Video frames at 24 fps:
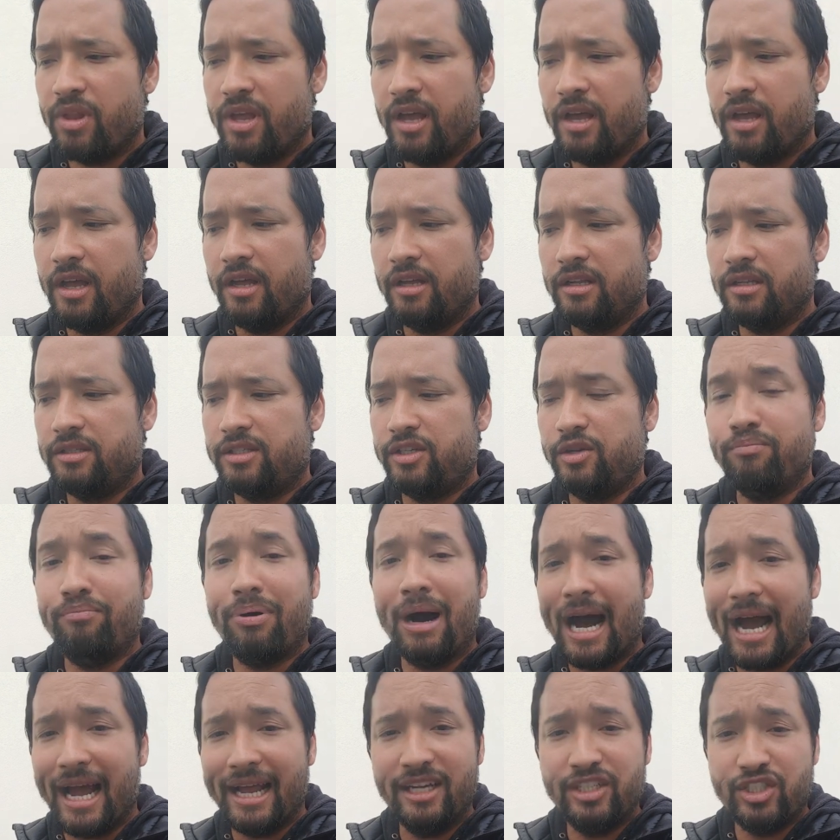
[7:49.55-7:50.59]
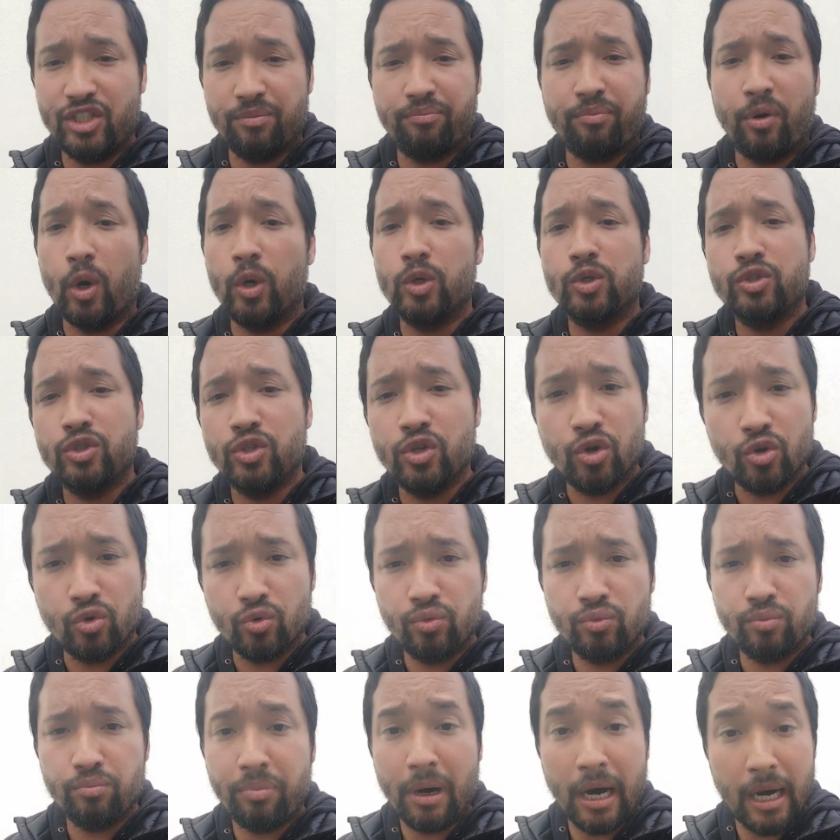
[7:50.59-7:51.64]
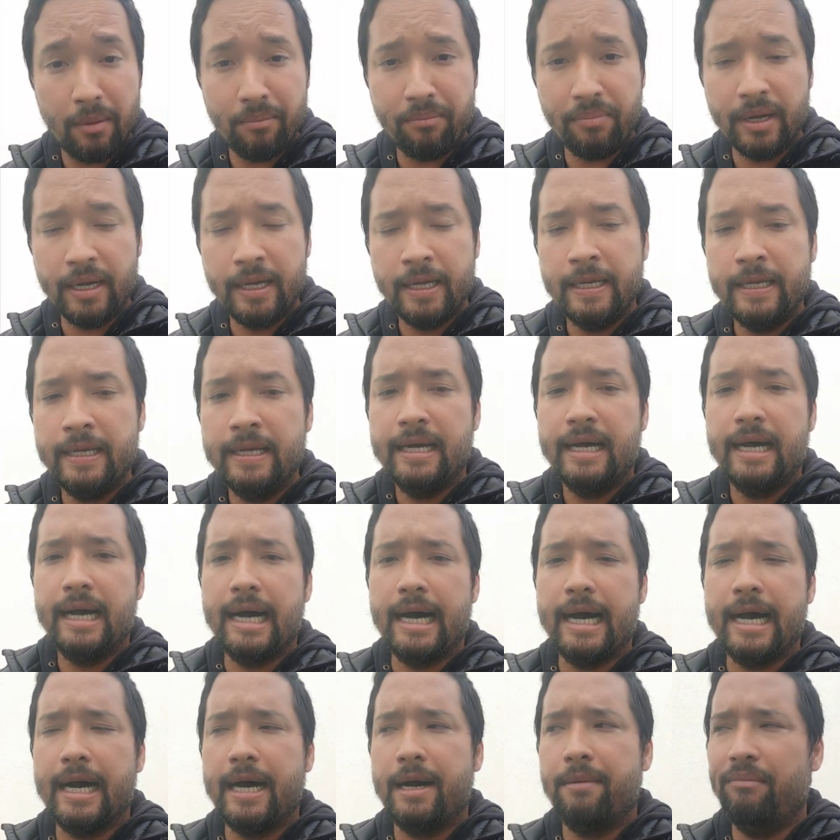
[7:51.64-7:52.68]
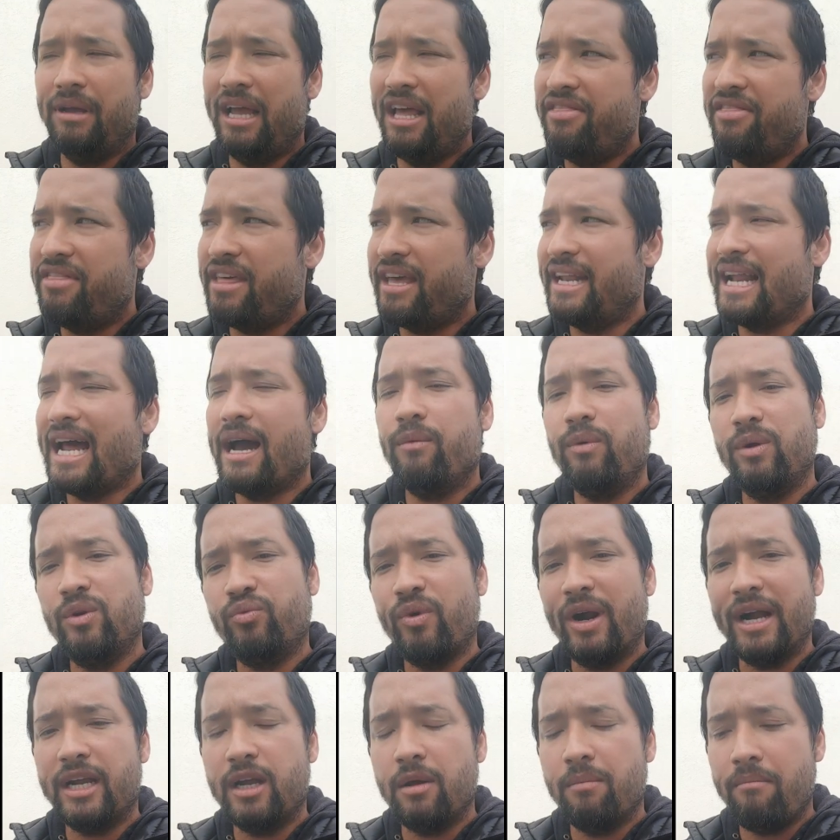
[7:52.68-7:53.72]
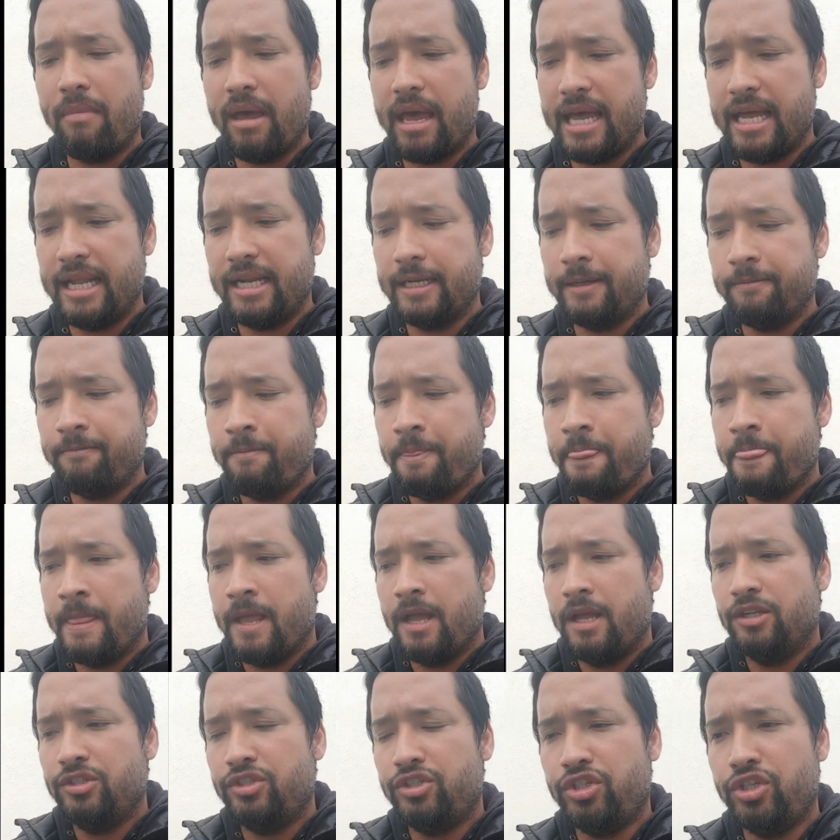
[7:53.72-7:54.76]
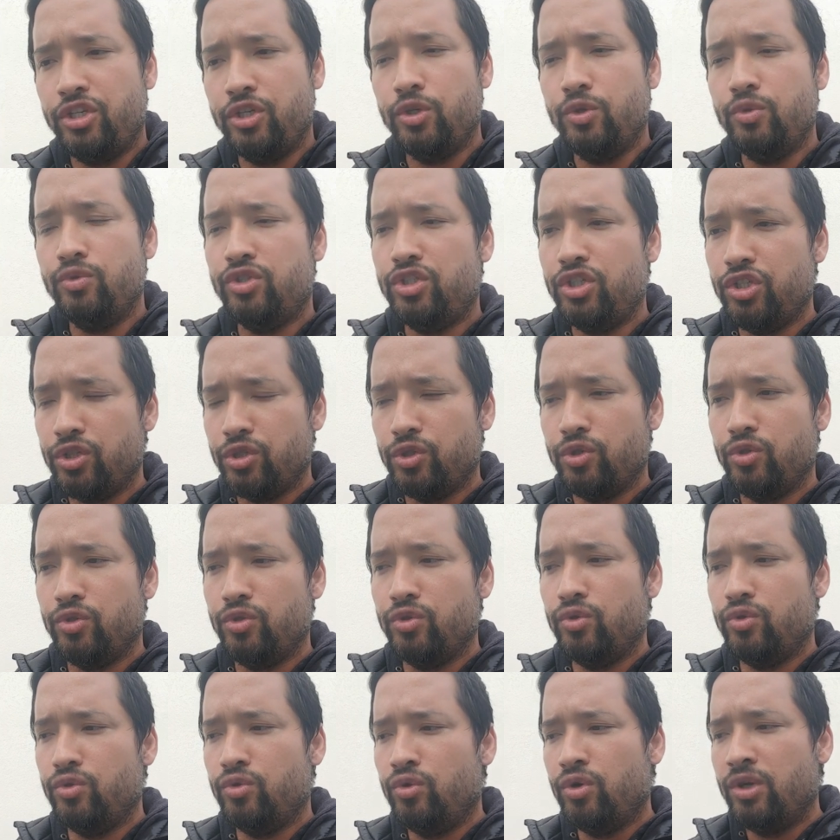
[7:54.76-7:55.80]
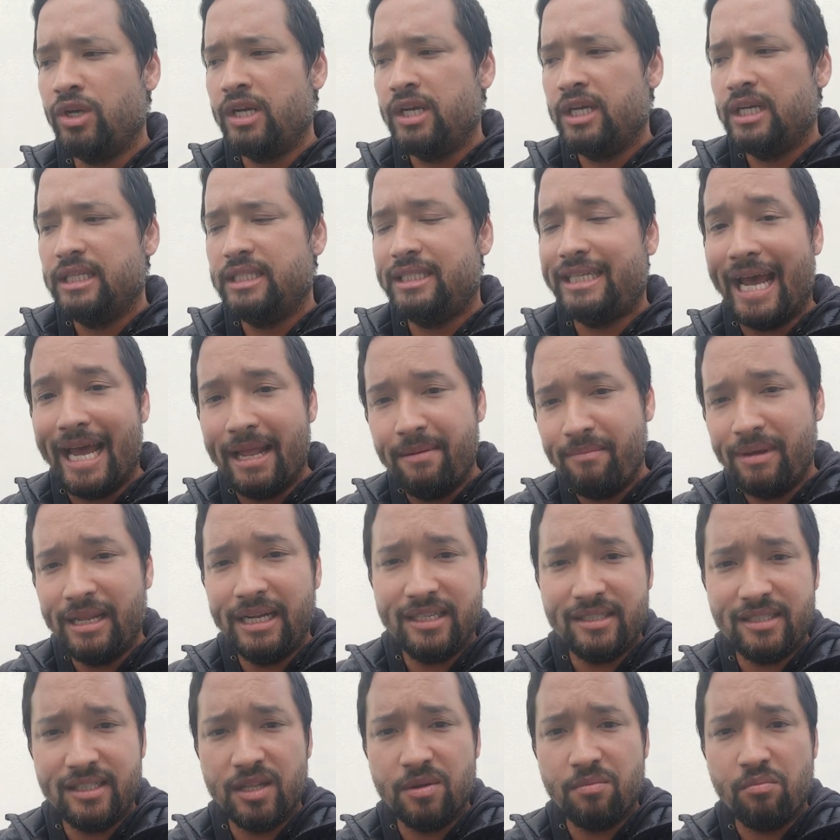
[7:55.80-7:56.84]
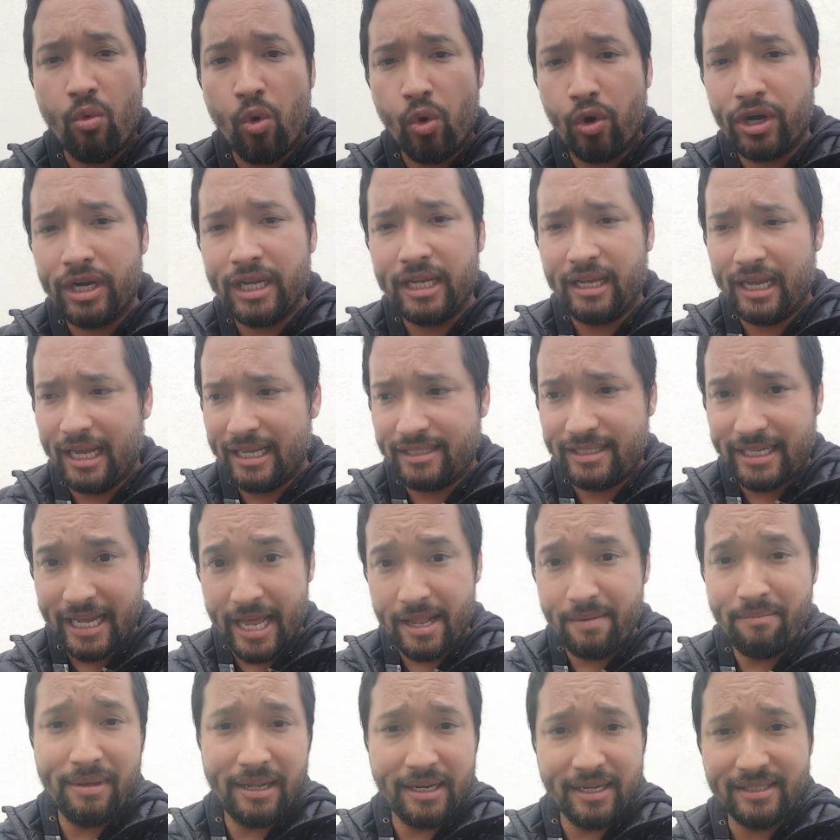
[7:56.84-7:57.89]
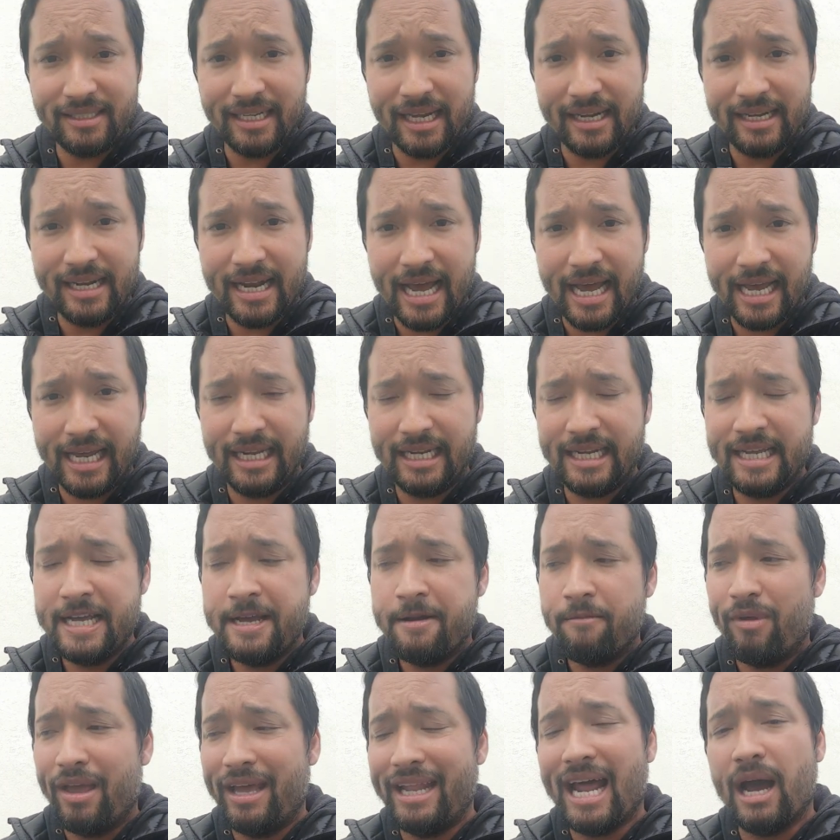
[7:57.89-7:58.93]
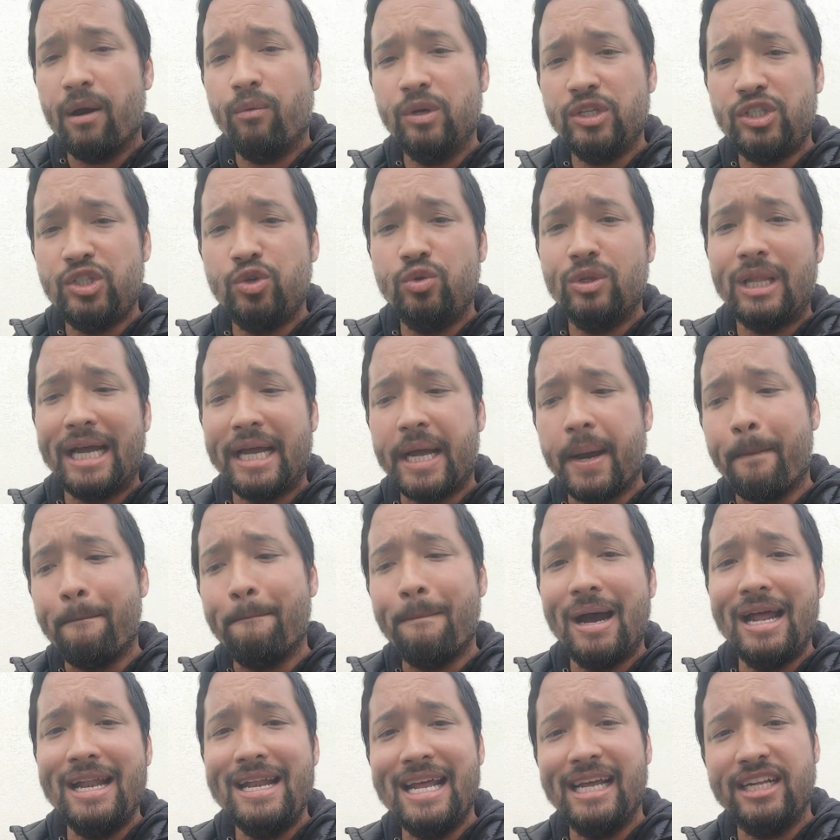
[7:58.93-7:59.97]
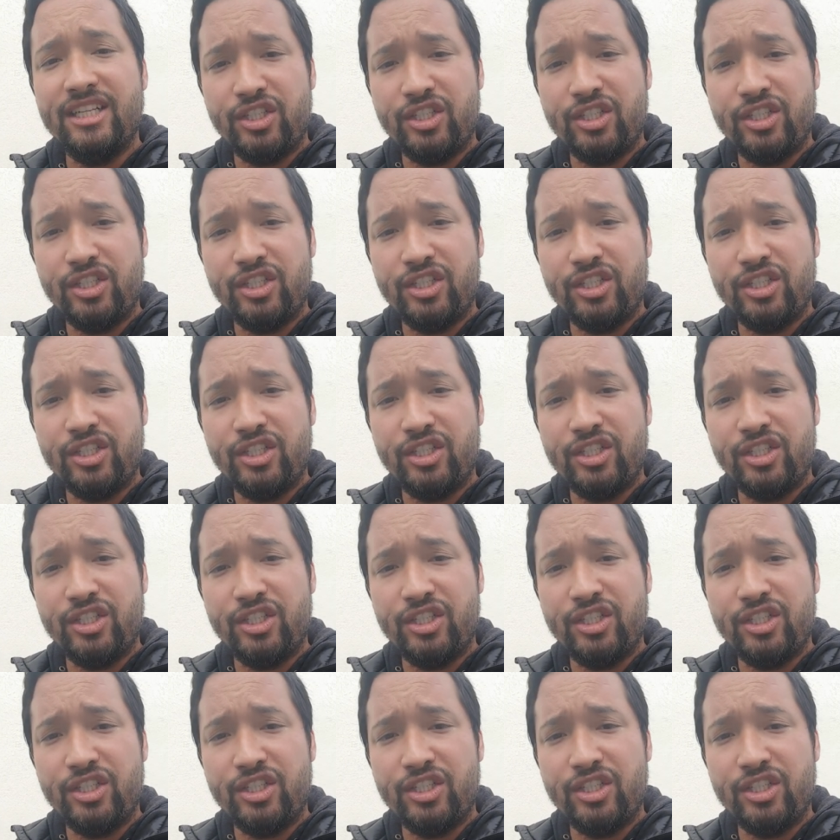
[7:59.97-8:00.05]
uh, to buy as your personal pump. Um, and then I would recommend to do 10 minutes in the morning and 10 minutes at night. And I would do like a Monday,